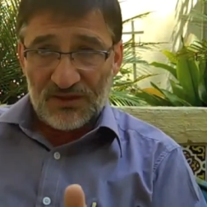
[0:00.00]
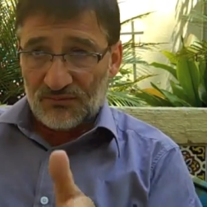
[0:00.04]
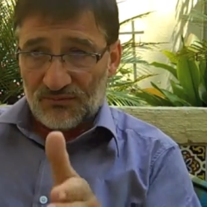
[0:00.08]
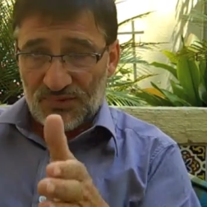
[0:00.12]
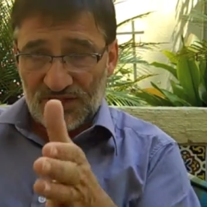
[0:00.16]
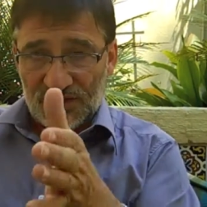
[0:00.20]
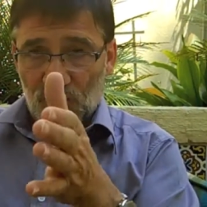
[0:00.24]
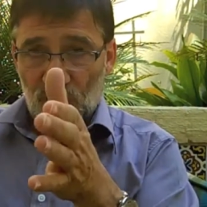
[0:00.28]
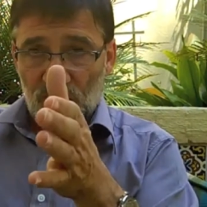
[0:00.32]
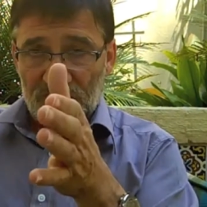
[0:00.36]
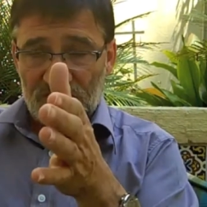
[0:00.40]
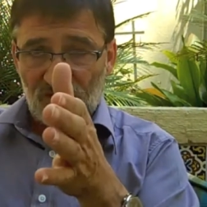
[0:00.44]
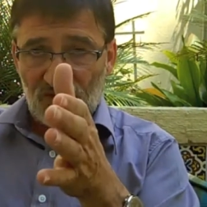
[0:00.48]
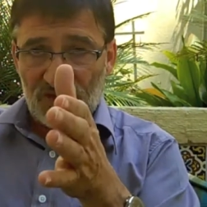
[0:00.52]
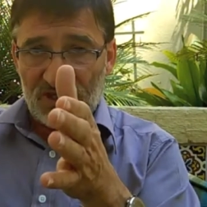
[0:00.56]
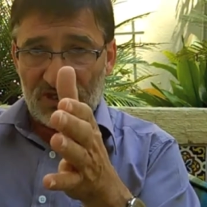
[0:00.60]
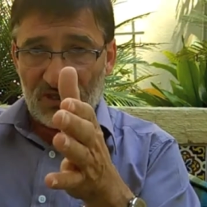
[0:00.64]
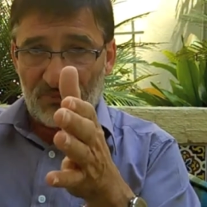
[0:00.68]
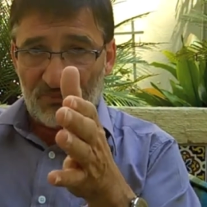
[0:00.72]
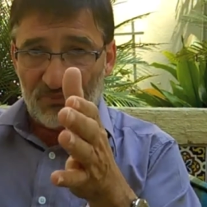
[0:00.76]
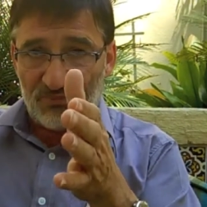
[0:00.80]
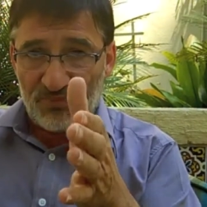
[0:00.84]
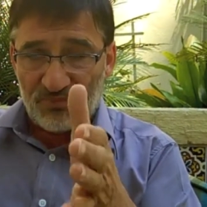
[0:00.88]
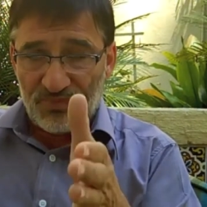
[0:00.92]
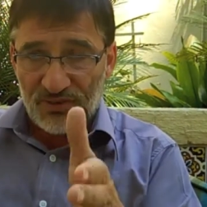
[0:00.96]
but we treat
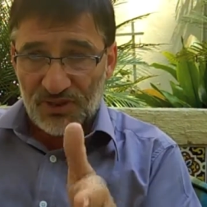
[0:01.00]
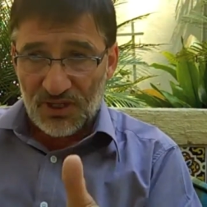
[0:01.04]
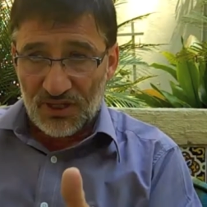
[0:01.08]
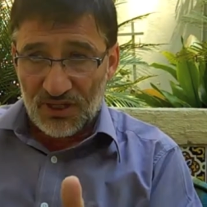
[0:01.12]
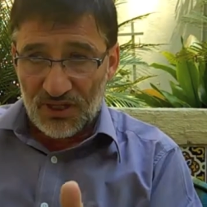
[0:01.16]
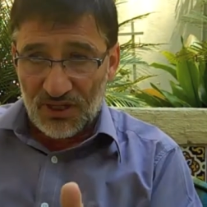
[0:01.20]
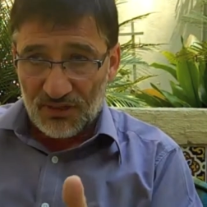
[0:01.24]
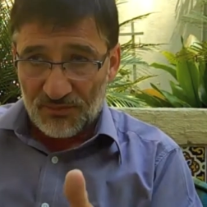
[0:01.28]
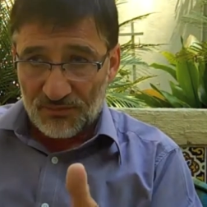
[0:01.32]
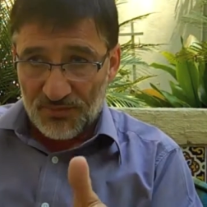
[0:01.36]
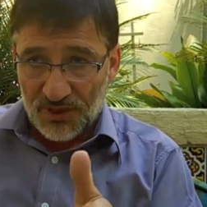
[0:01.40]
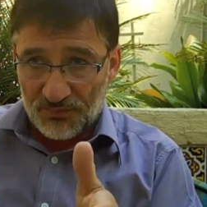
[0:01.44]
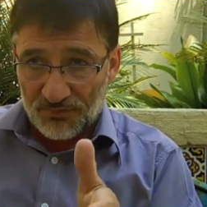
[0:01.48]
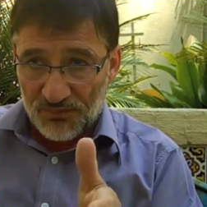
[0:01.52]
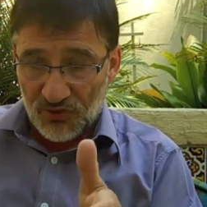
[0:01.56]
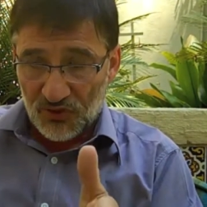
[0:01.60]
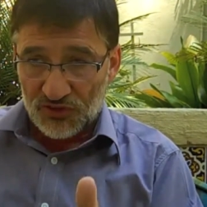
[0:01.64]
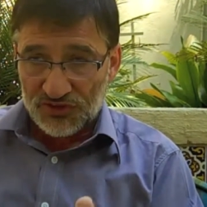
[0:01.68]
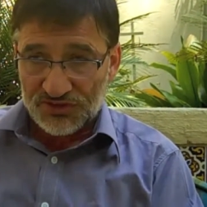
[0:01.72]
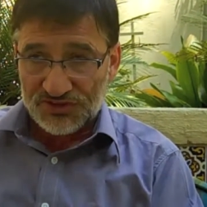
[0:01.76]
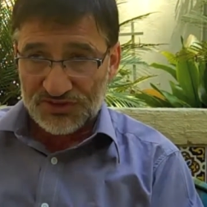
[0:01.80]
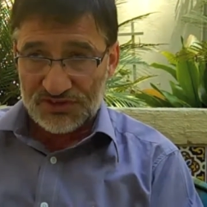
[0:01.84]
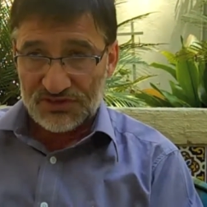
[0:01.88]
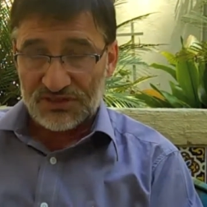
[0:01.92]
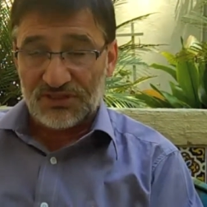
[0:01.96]
a
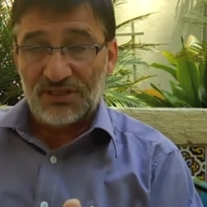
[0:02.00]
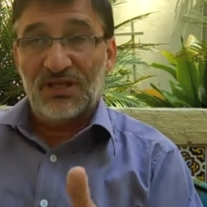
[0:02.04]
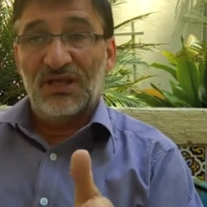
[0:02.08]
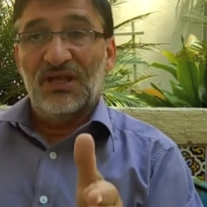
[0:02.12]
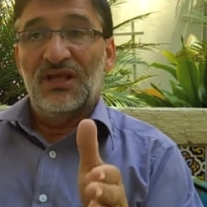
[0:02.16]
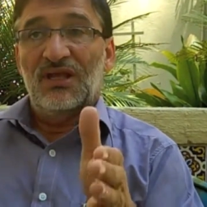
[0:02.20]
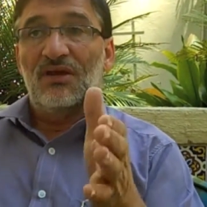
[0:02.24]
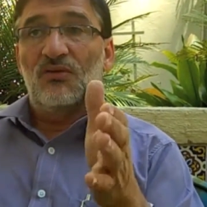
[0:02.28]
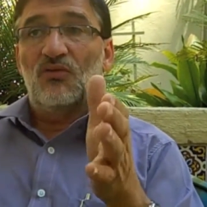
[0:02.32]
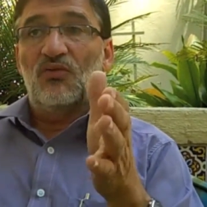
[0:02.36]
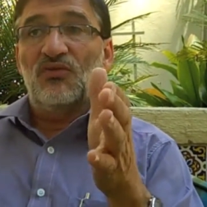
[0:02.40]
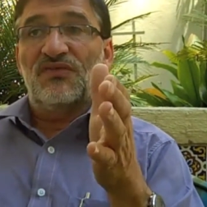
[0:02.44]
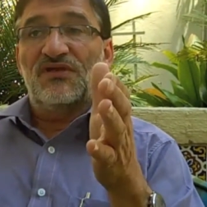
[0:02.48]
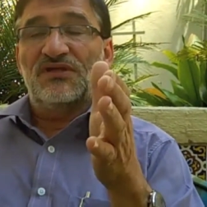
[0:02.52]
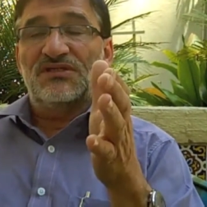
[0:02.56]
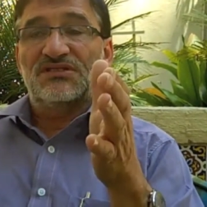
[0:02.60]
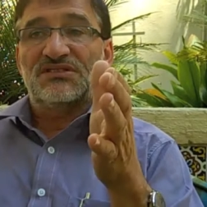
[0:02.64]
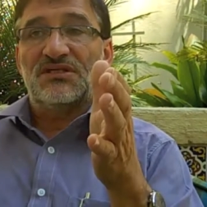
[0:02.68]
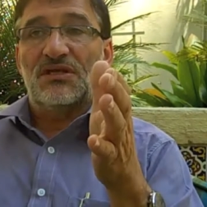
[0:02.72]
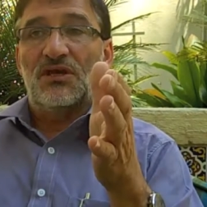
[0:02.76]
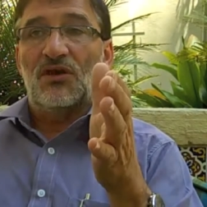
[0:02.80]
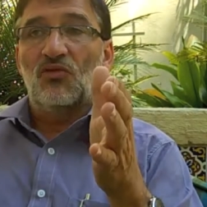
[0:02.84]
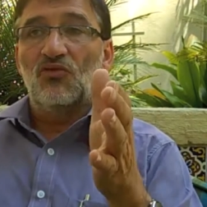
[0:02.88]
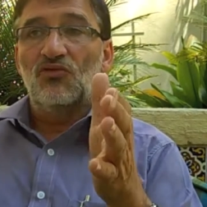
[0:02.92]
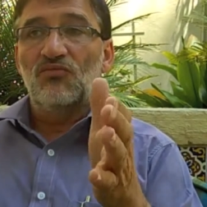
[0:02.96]
person with his
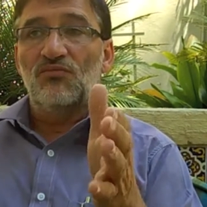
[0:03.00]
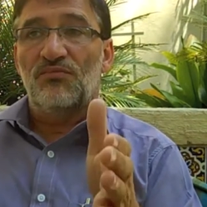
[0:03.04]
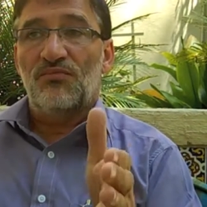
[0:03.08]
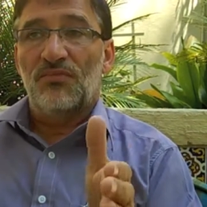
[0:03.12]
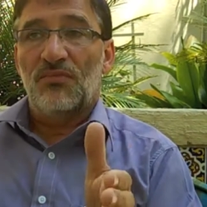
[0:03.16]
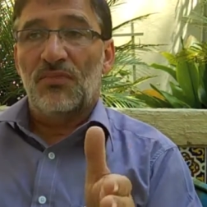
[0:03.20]
own